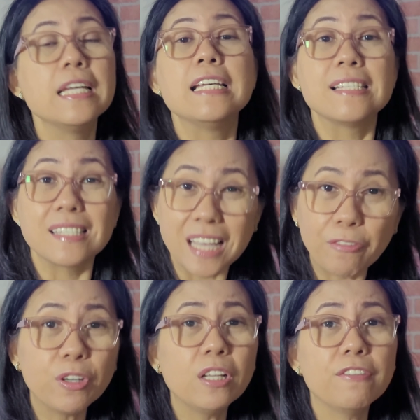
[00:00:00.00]

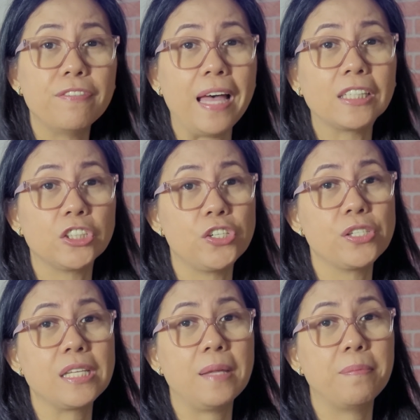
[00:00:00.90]
Several factors
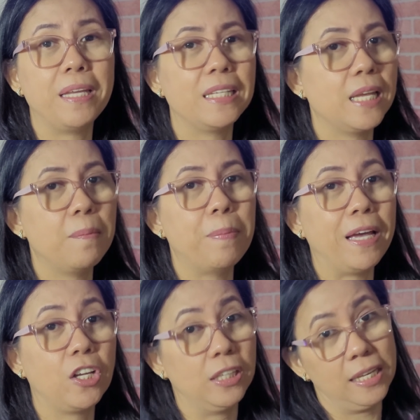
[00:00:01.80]
can make an impact
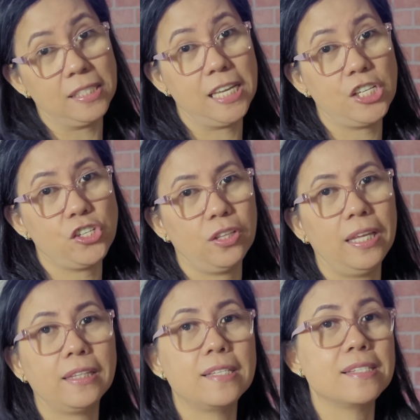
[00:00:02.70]
on lactation,
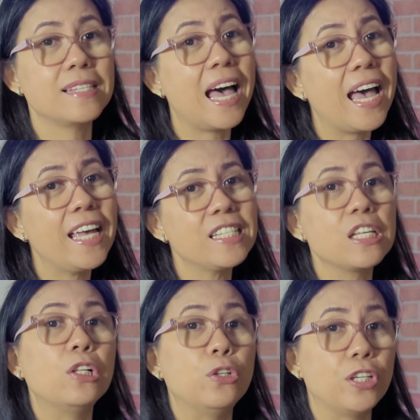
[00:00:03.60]
like the size,
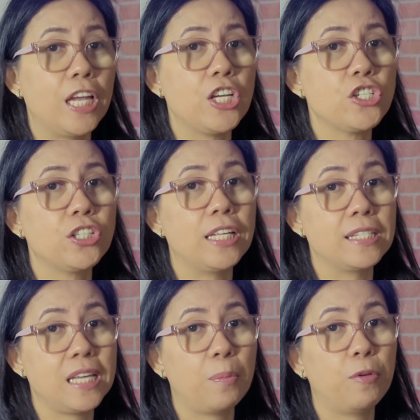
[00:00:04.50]
location, and
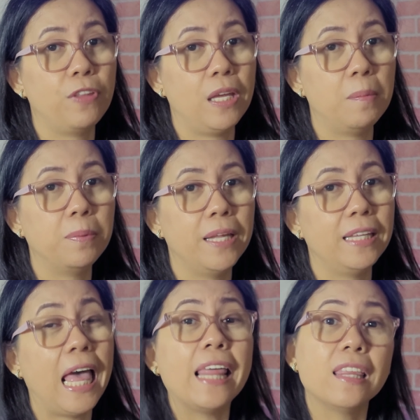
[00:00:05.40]
type of the implant,
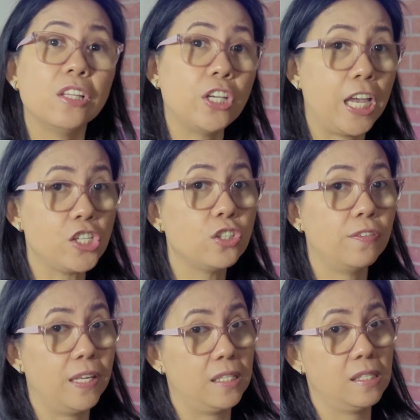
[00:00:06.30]
and the location of
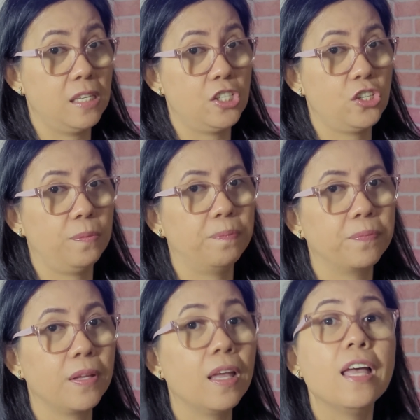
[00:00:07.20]
the incision.
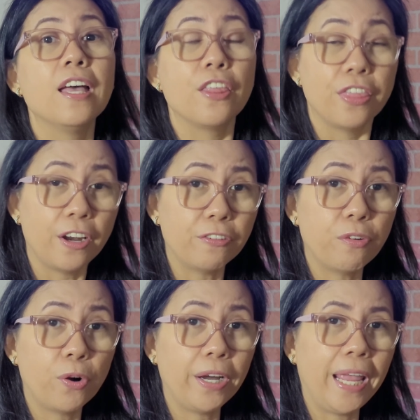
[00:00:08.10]

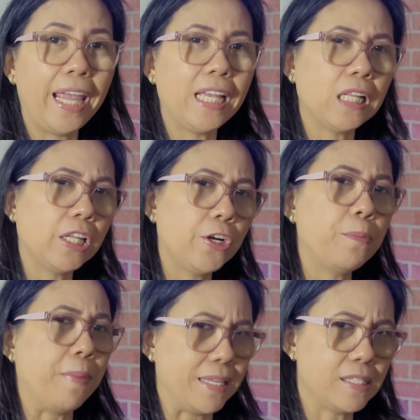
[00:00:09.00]
Therefore, a clear
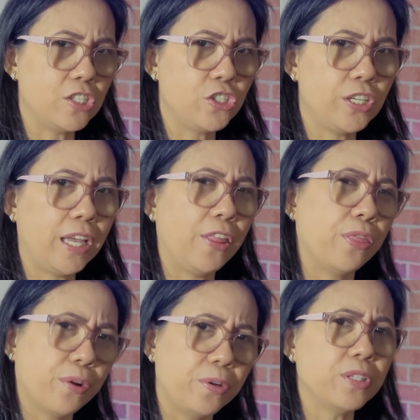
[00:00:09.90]
messaging and
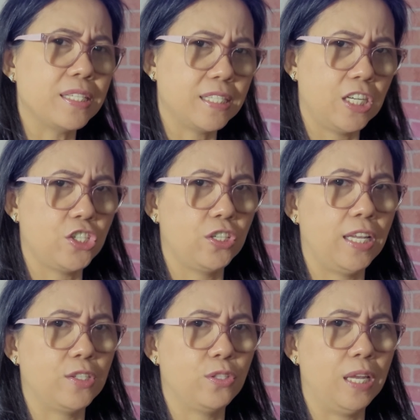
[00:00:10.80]
thorough discussion
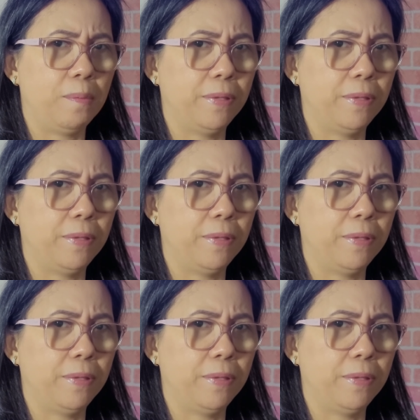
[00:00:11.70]
has to take